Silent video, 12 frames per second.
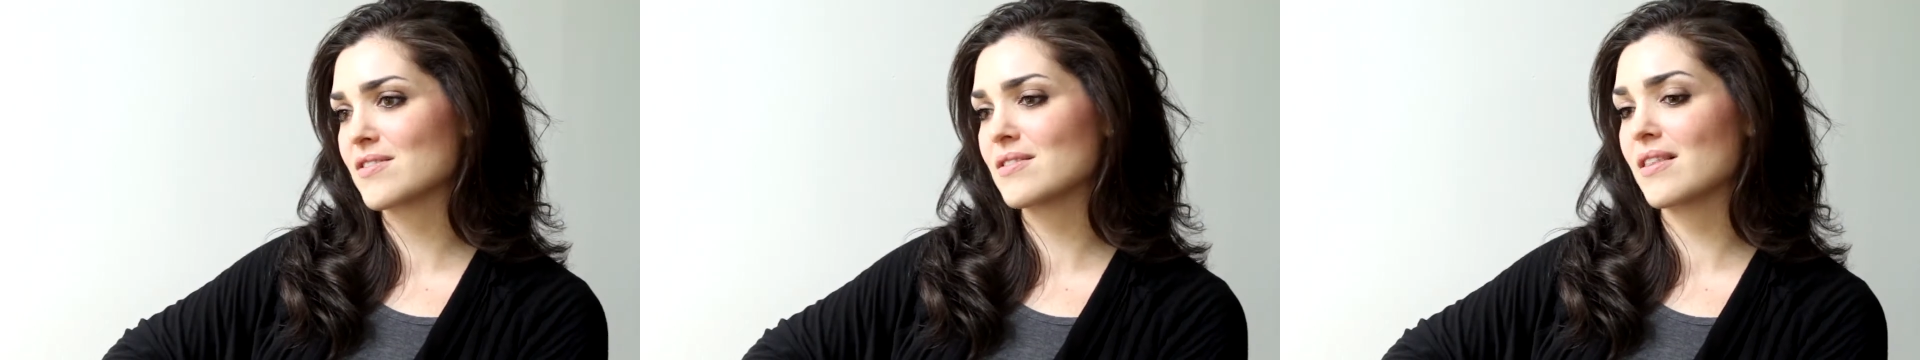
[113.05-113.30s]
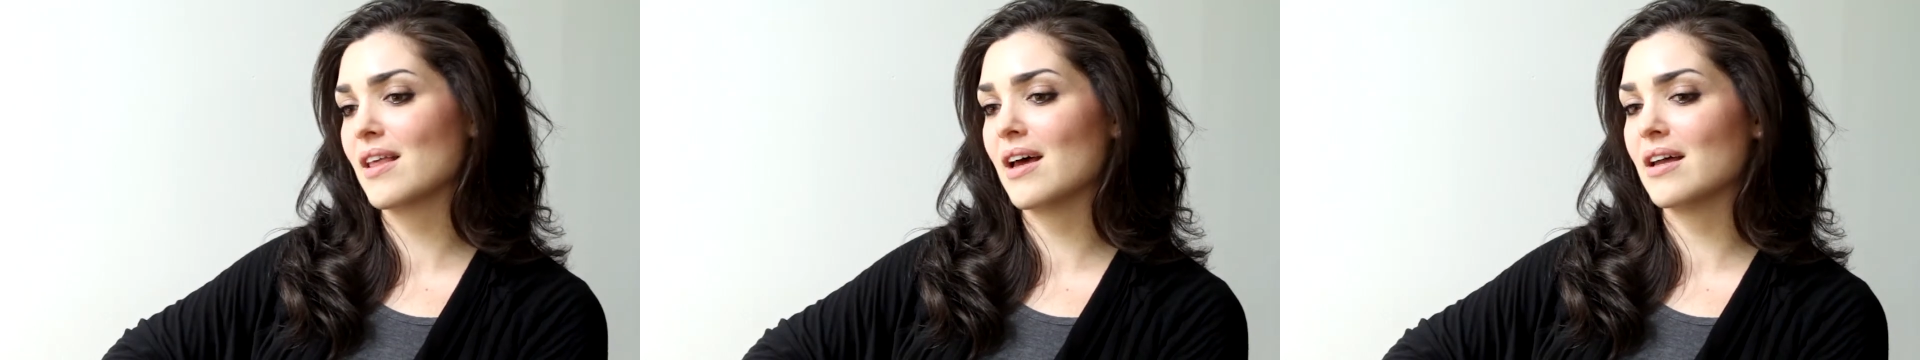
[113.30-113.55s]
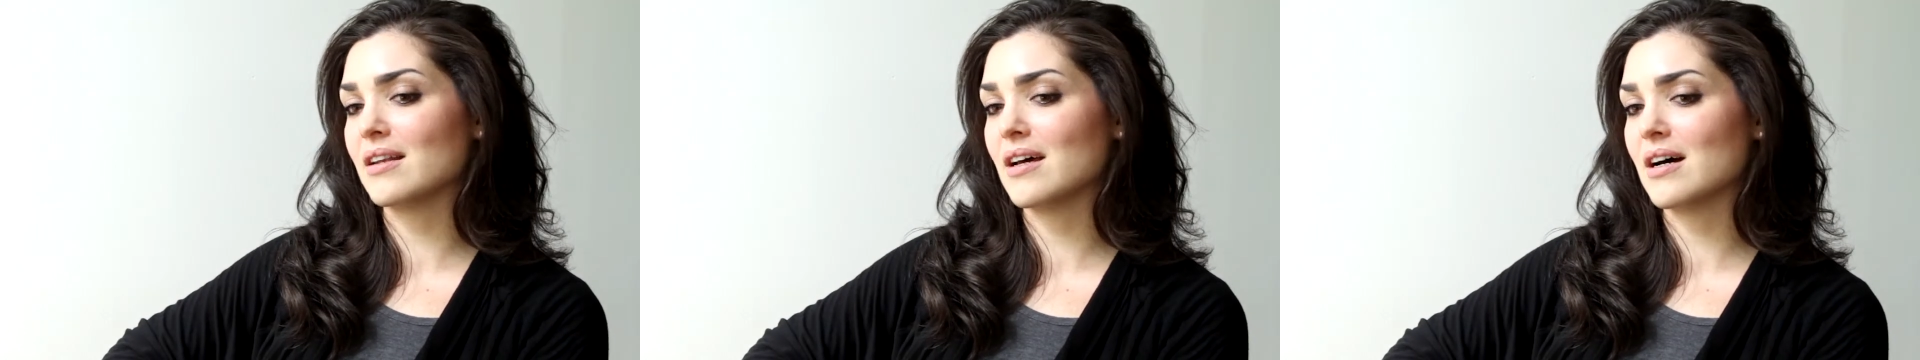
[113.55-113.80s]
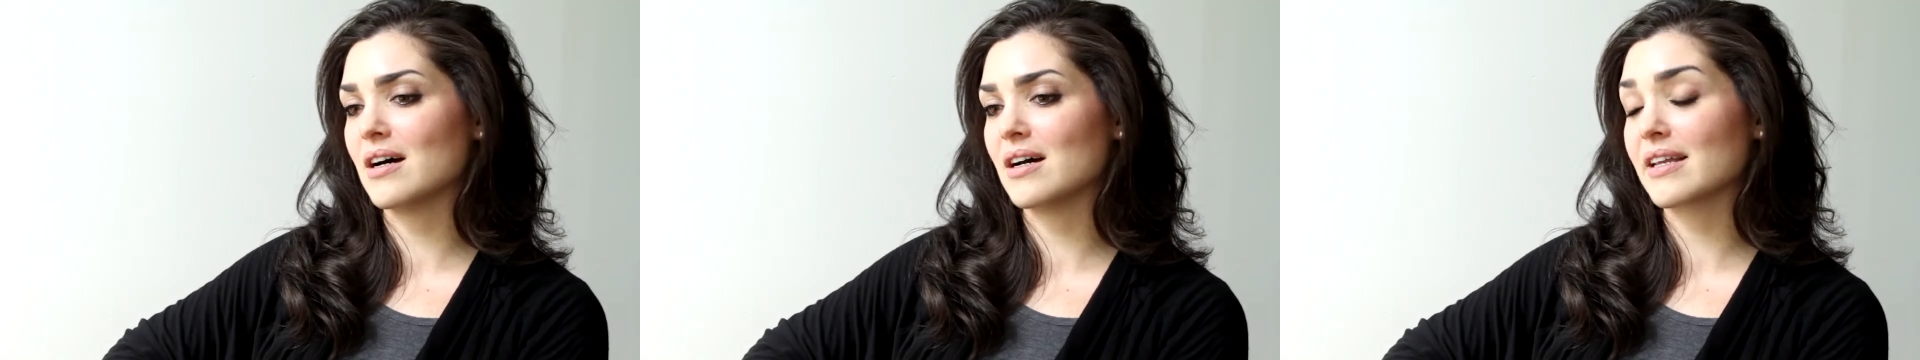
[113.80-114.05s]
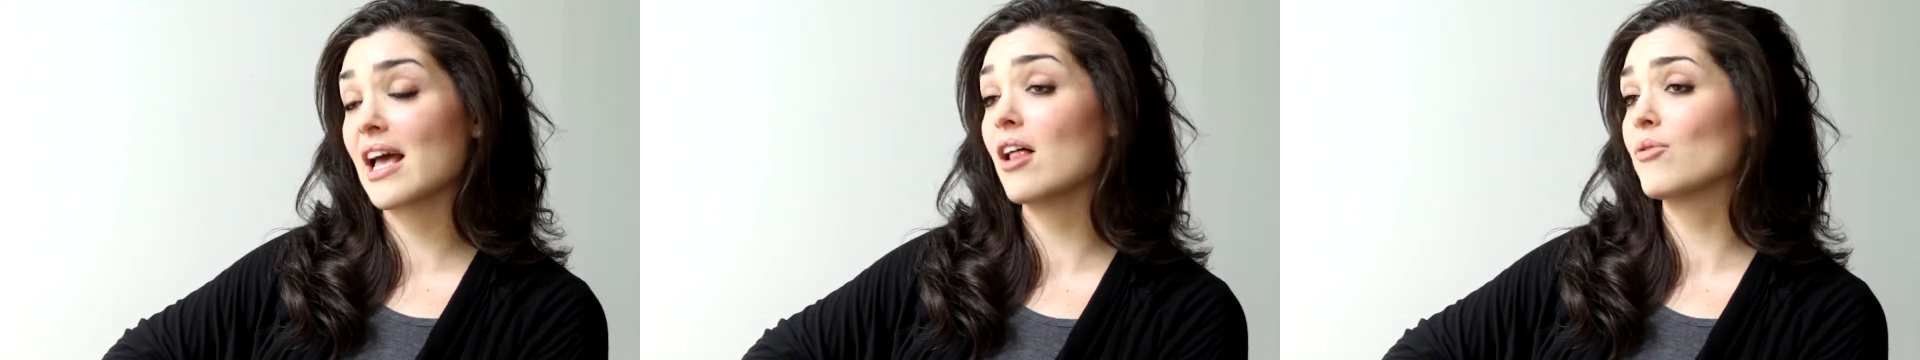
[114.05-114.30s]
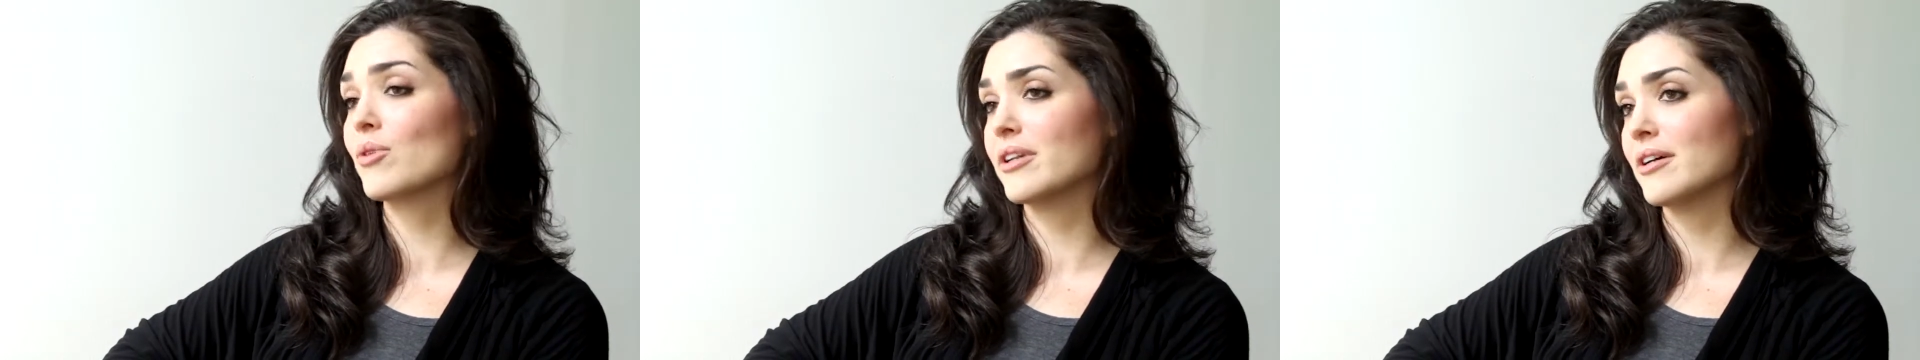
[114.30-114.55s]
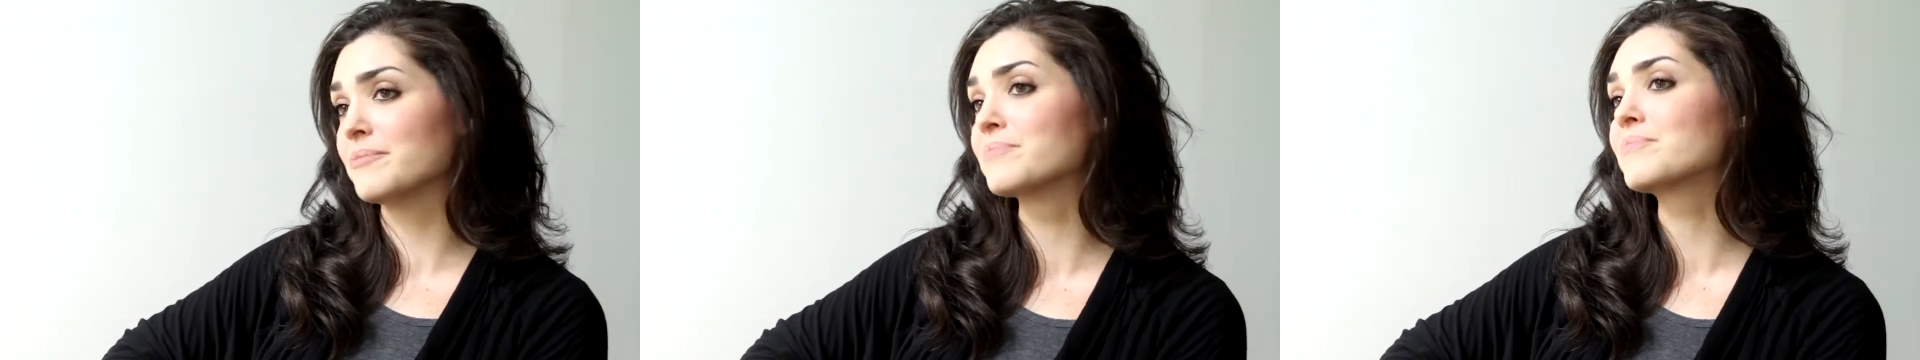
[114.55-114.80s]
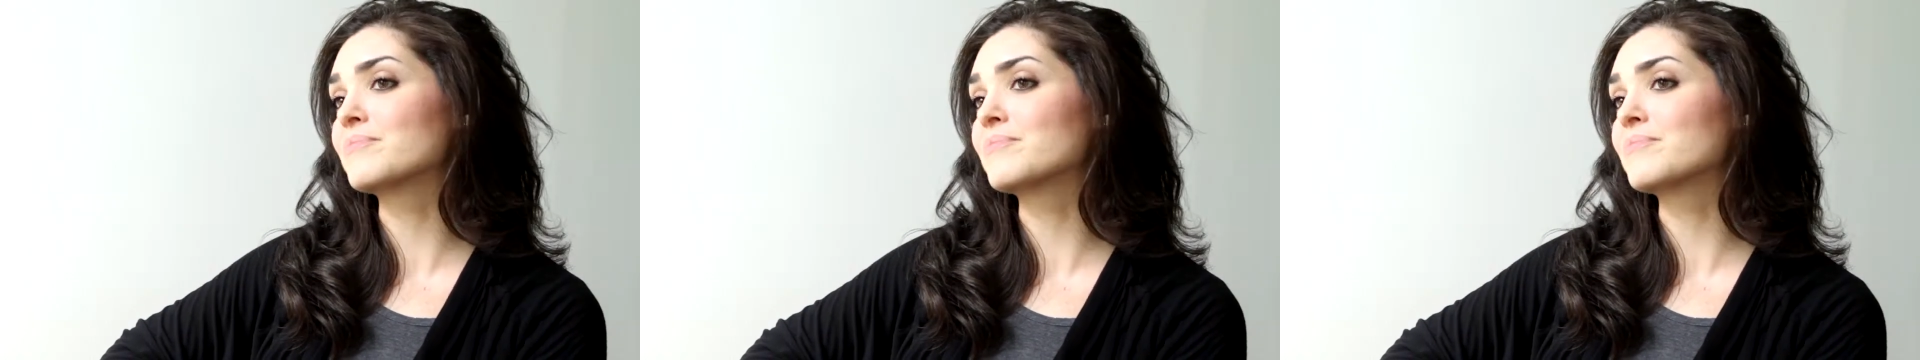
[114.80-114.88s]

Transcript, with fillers: U.S. and then uh, California.